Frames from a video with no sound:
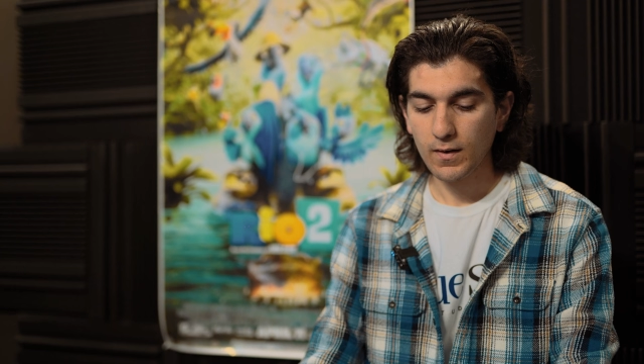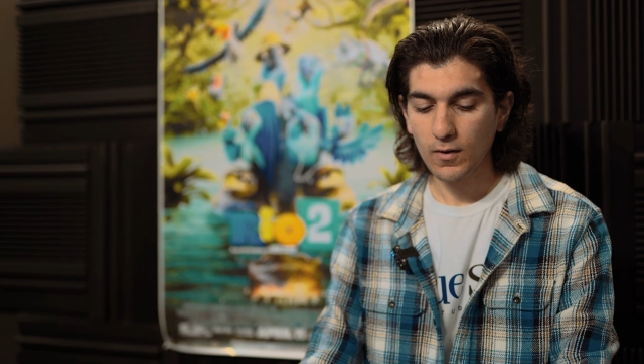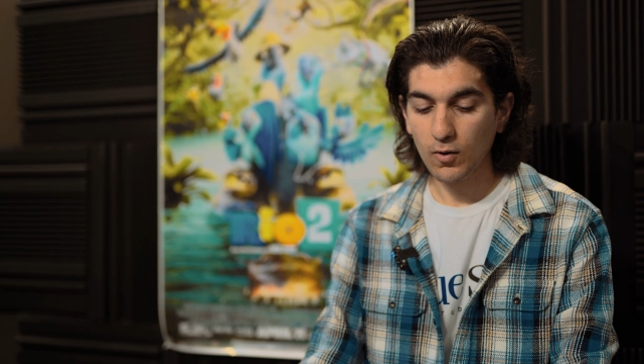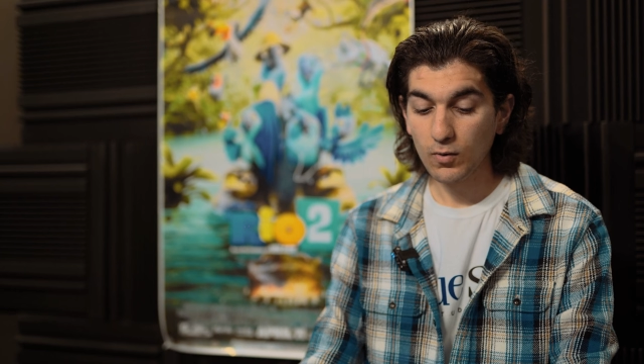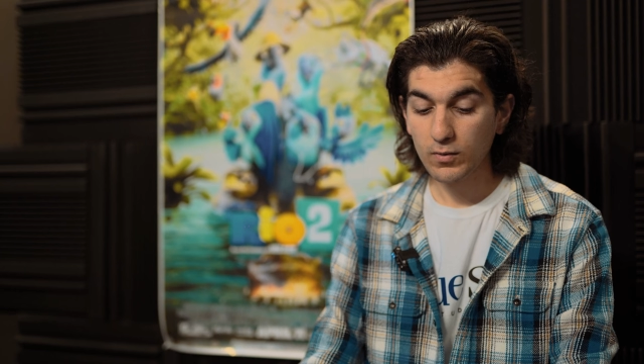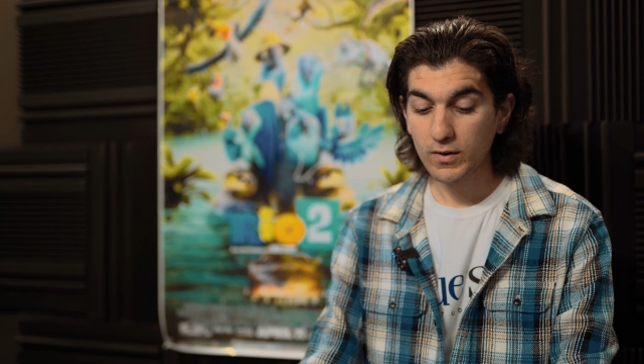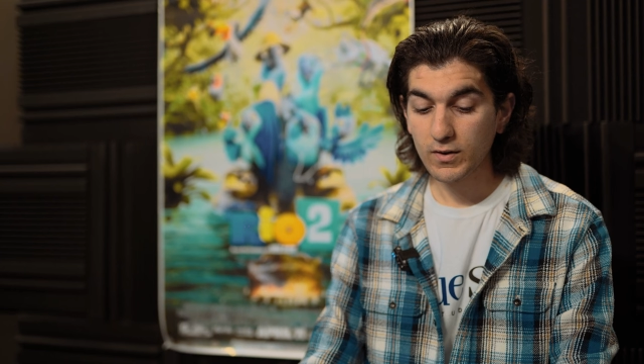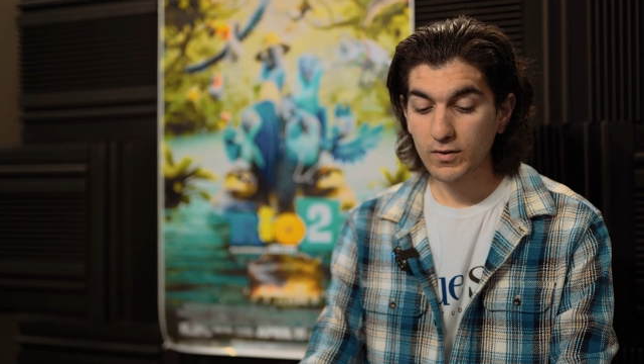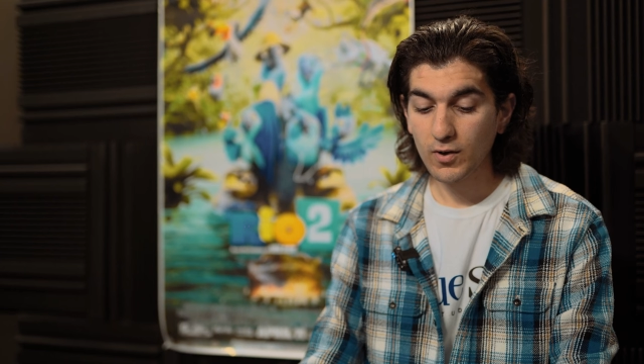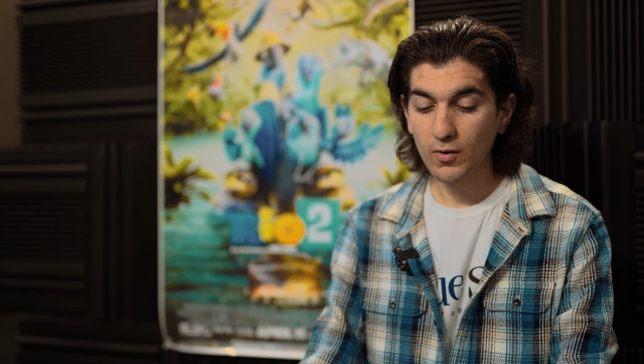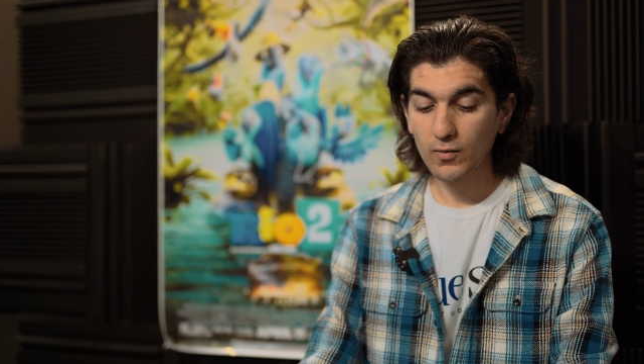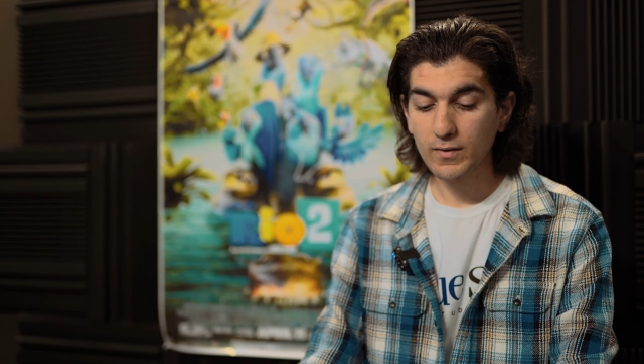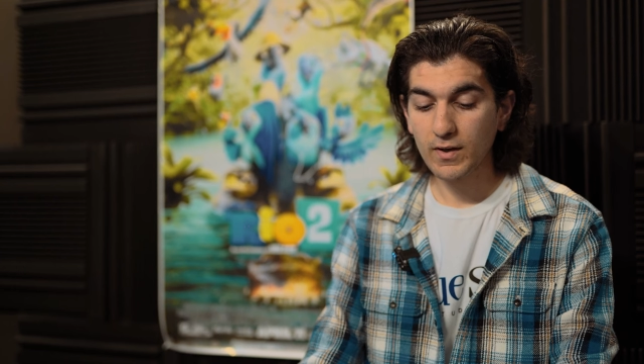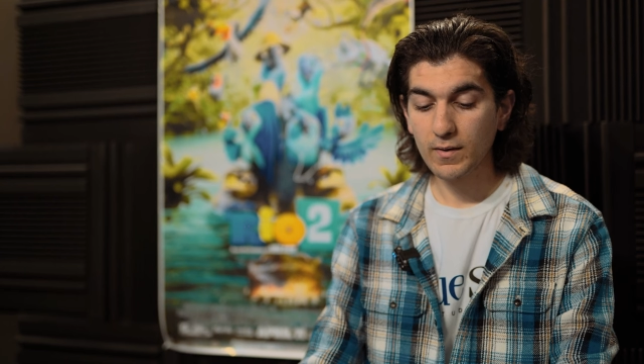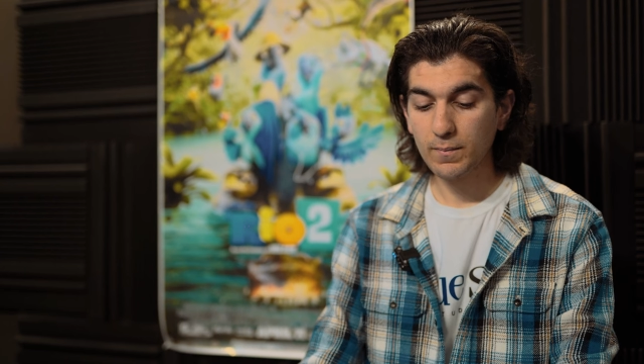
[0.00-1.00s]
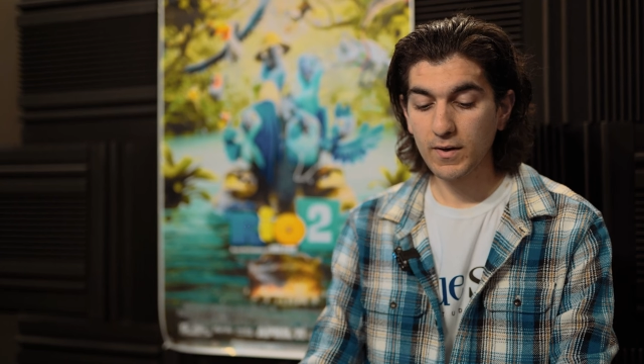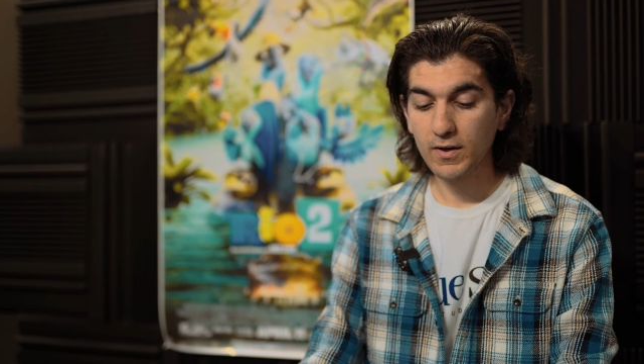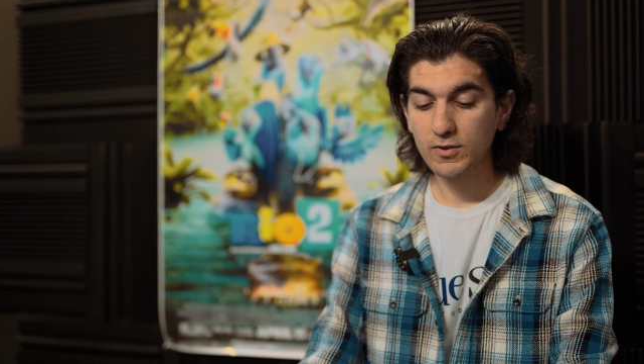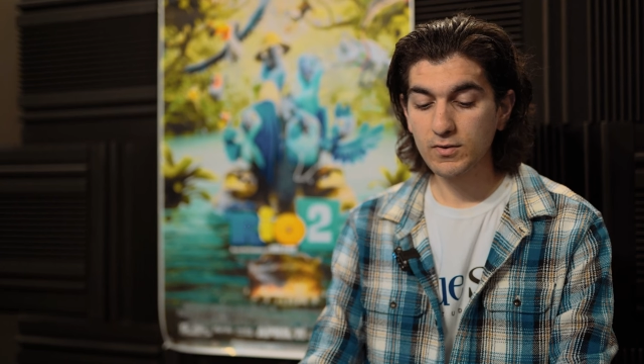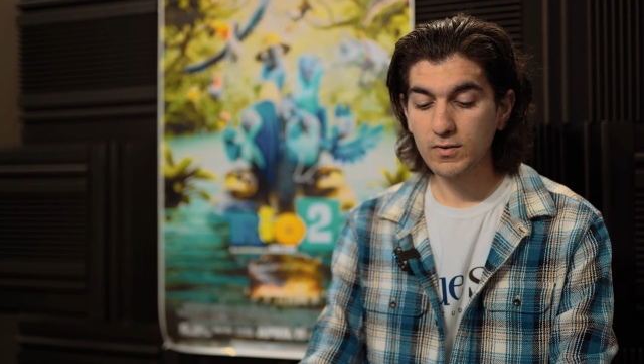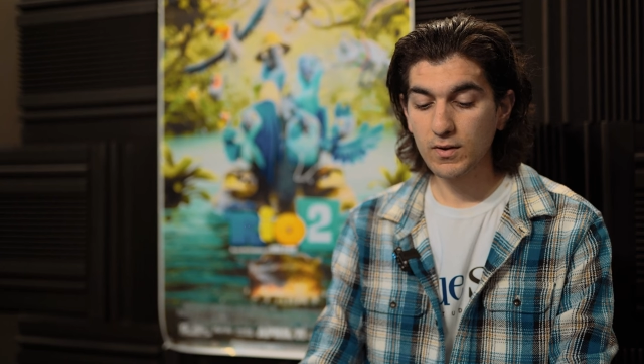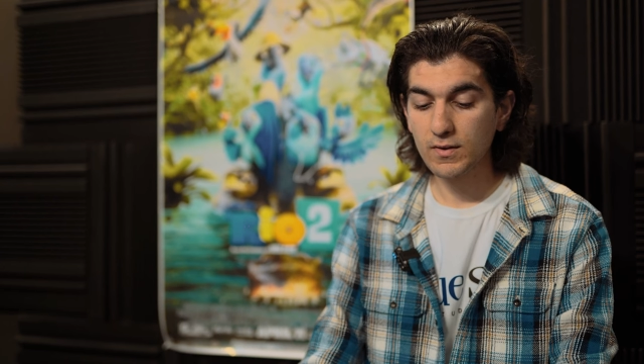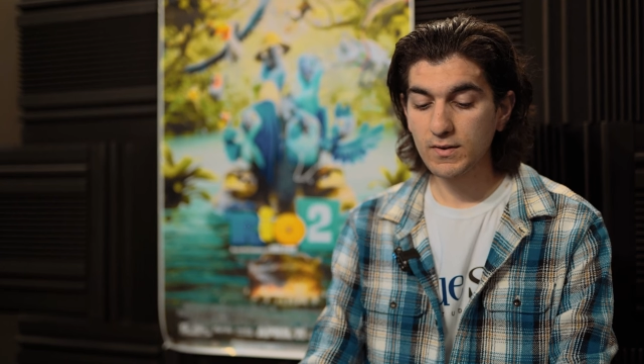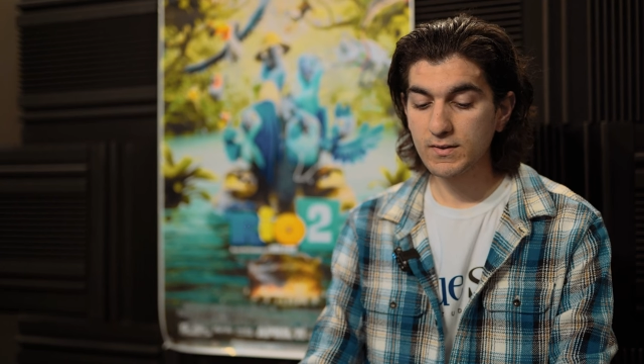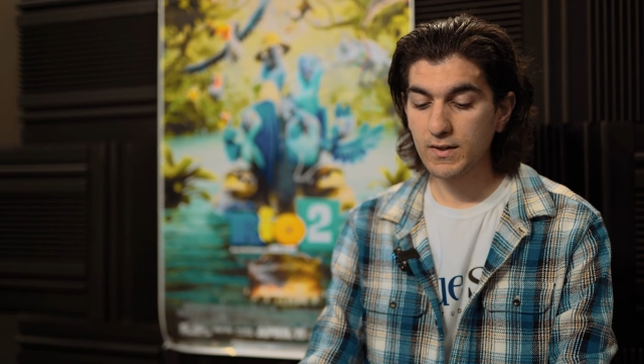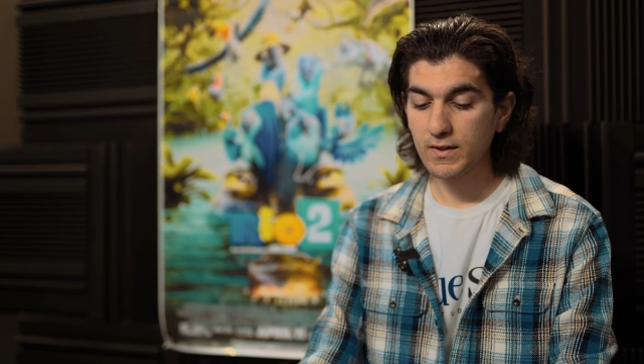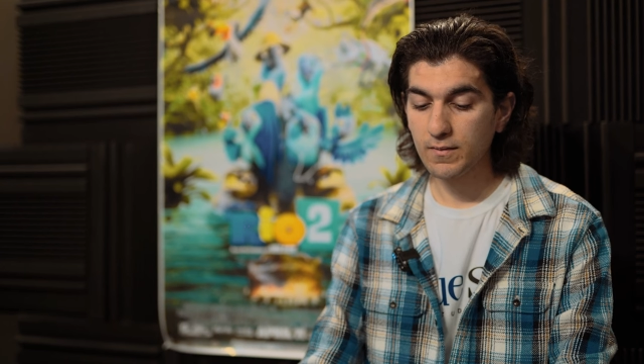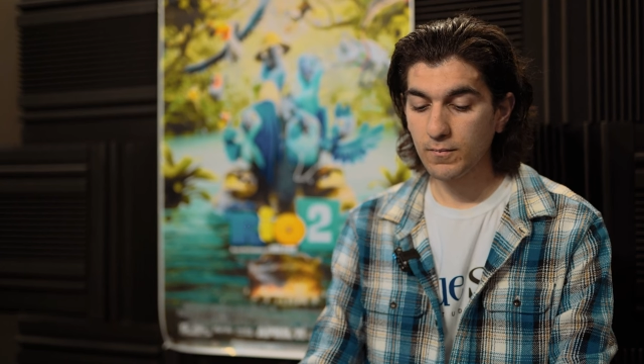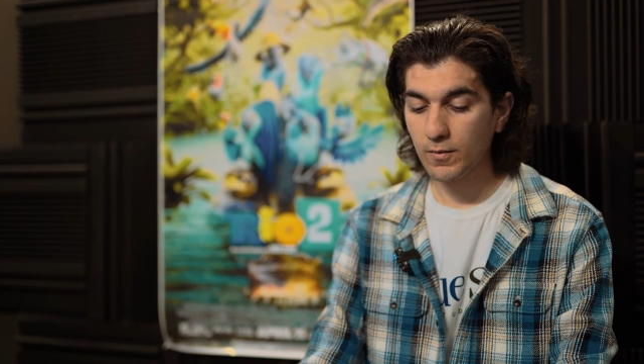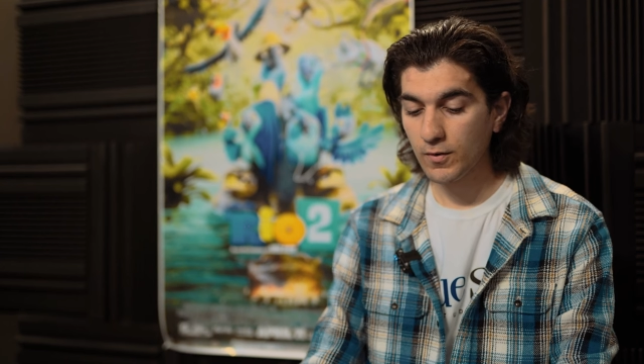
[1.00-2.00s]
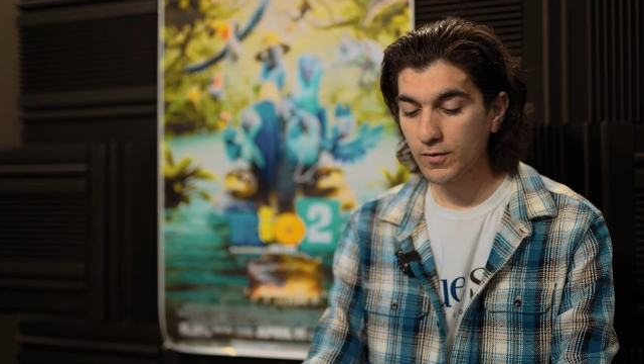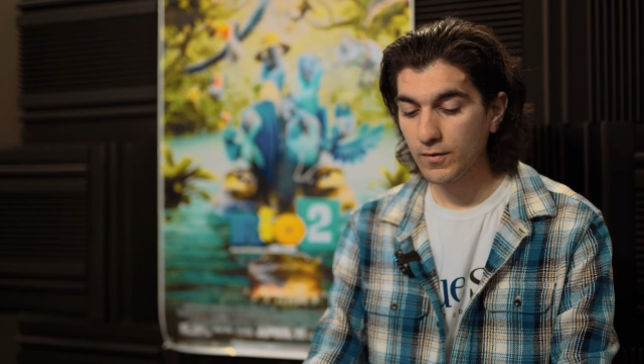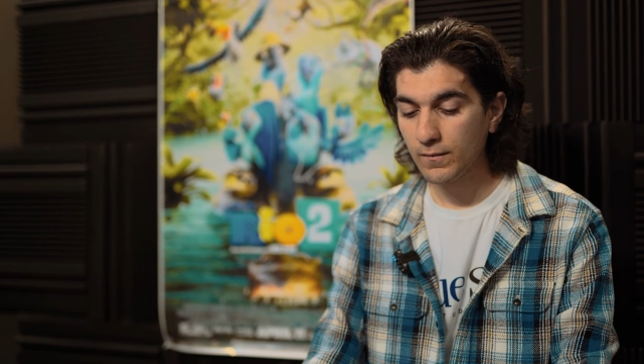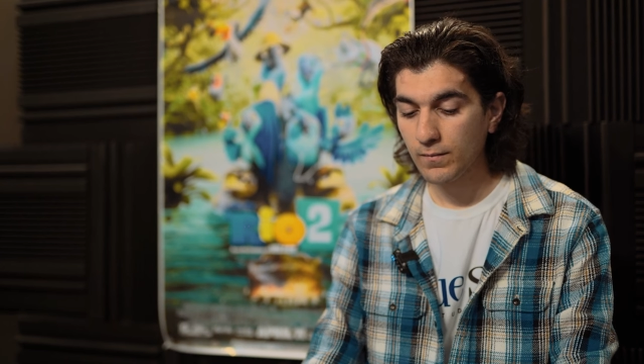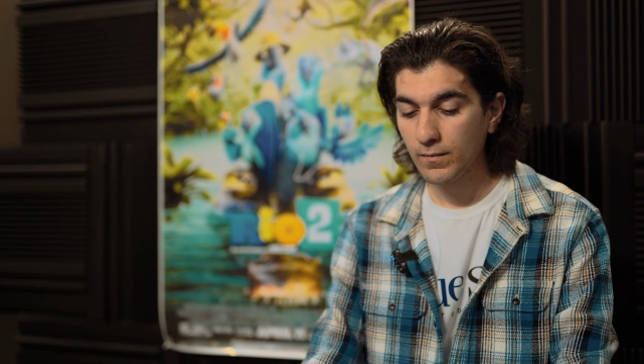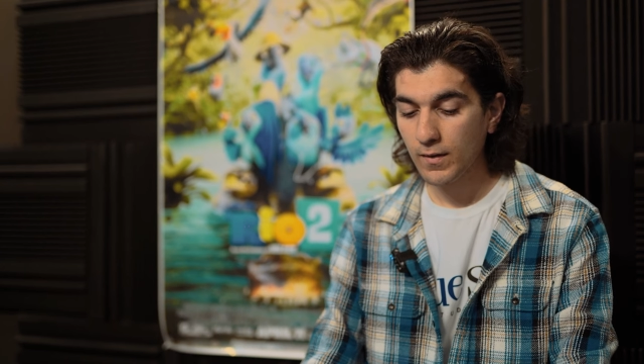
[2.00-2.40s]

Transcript: already know their personalities anymore.